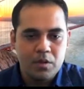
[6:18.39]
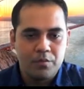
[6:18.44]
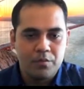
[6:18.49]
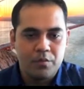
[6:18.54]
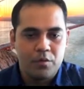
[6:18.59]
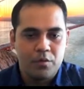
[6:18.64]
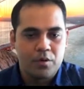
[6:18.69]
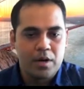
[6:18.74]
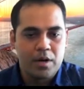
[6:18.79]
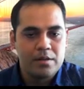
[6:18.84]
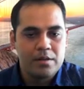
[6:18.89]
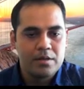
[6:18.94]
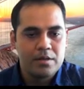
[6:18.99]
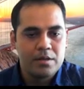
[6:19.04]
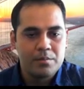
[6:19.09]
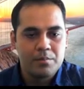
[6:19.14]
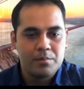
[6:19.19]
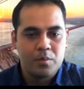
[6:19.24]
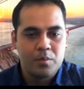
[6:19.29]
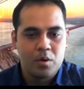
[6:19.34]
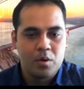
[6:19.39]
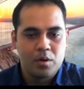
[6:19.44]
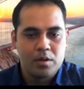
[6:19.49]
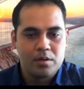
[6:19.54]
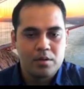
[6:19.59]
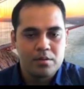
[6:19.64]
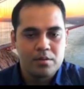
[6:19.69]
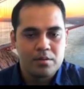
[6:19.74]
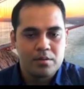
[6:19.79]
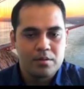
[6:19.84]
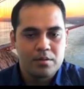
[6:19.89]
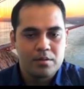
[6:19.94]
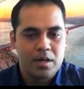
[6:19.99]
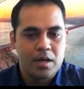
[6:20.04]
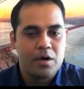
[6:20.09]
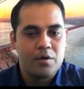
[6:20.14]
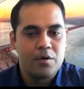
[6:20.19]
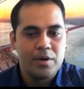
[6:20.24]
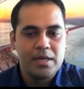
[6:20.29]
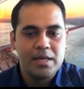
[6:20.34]
for hydrological models
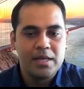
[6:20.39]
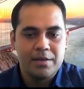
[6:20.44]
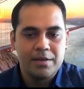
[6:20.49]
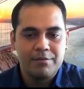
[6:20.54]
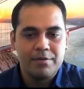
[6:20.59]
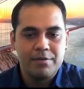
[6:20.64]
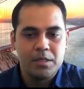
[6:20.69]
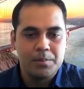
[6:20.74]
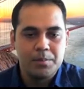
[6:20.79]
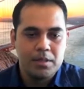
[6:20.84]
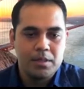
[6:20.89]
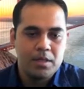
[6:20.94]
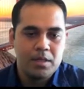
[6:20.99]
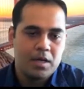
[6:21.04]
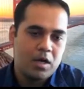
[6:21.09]
are readily available.